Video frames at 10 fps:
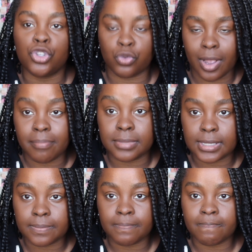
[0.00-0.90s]

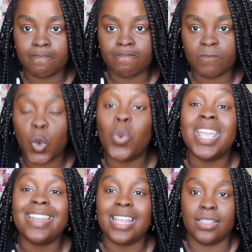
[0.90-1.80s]
trips.
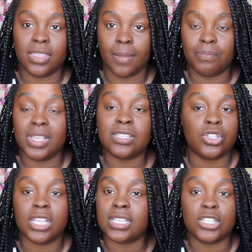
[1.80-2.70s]
We need them. This
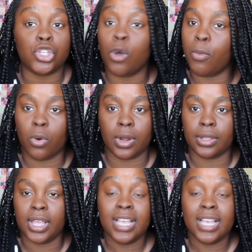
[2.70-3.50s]
is so boring.